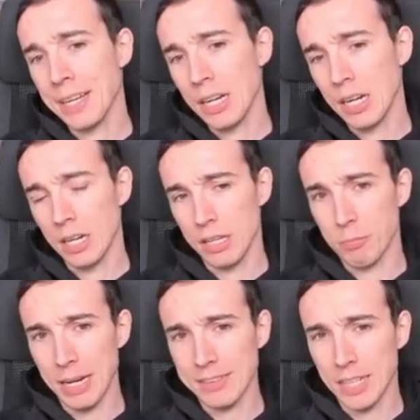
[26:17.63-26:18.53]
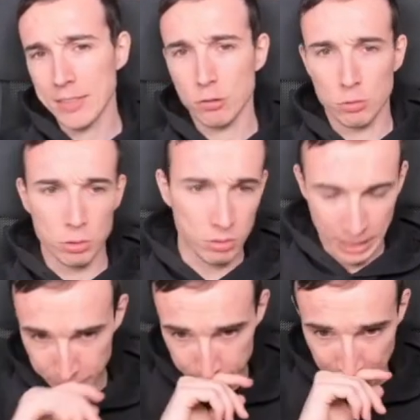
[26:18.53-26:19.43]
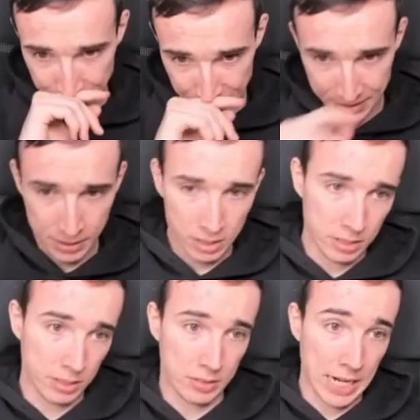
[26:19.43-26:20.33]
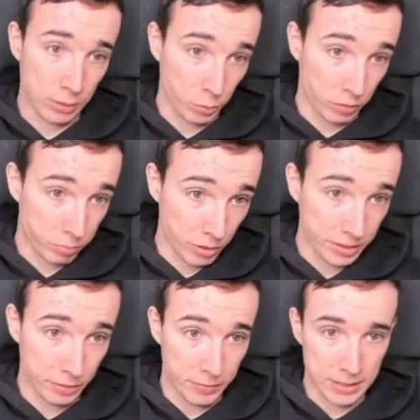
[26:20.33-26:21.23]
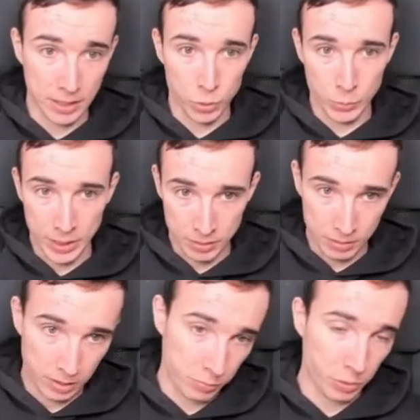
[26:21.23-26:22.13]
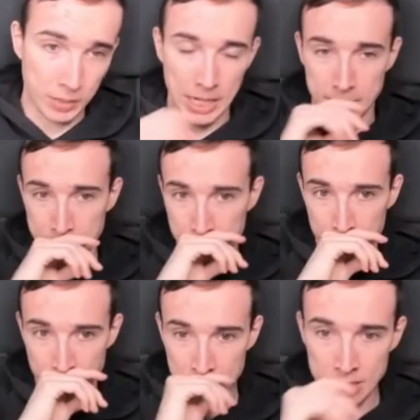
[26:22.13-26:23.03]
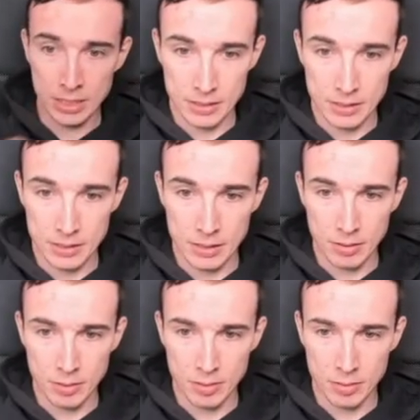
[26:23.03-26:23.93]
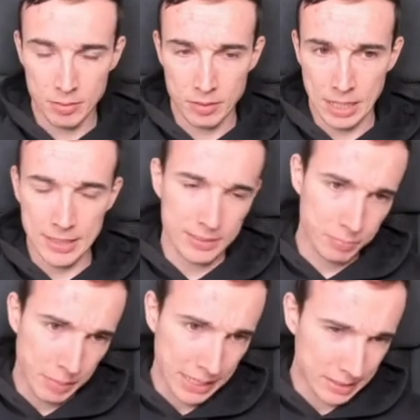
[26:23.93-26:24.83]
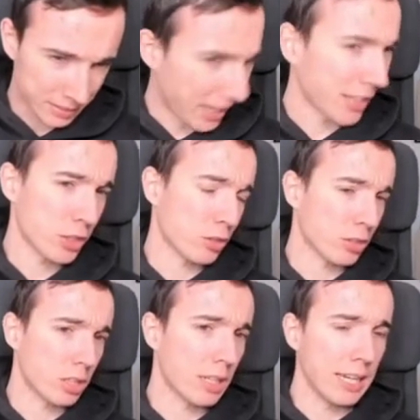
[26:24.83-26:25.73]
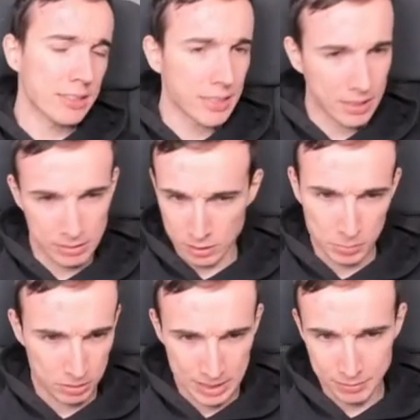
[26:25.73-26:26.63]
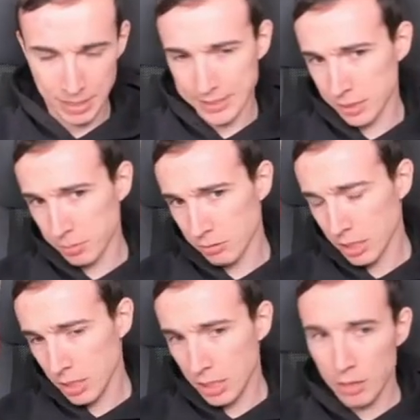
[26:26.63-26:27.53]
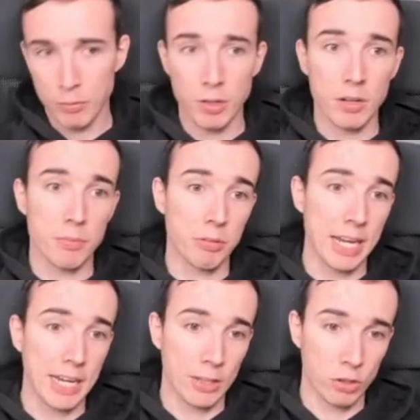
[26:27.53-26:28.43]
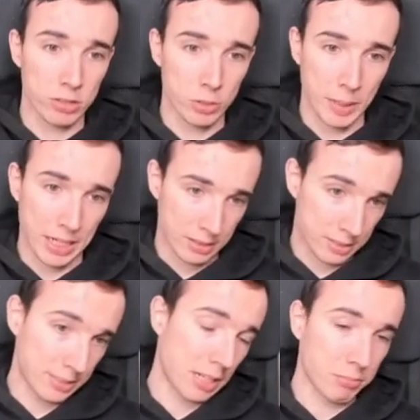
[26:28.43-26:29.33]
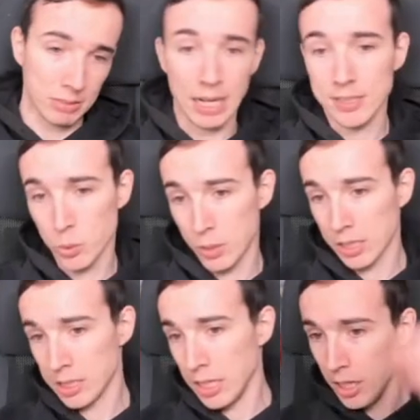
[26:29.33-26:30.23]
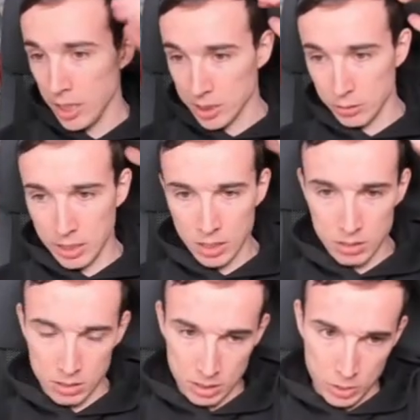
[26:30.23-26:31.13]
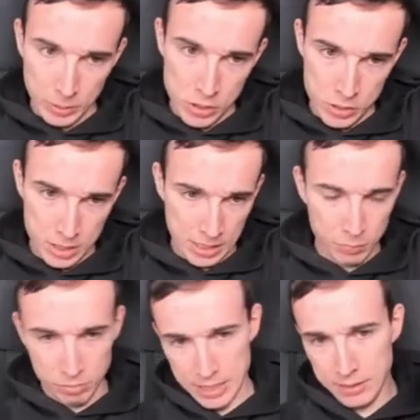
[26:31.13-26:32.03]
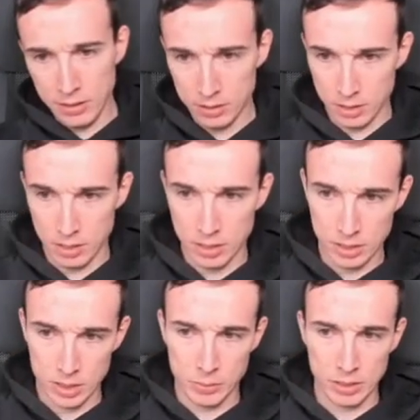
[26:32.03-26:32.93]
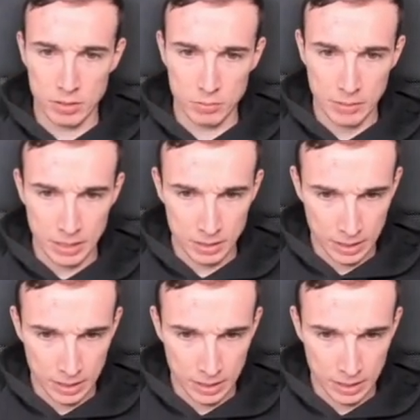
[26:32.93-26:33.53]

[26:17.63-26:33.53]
uh, if black tries to do f5 here, uh, trying to exploit the fact that queen is protecting the pawn, this does make the structure on the king side a little bit less flexible for black and also weakens some dark squares. So here uh, queen g3 is played, uh, the queen is very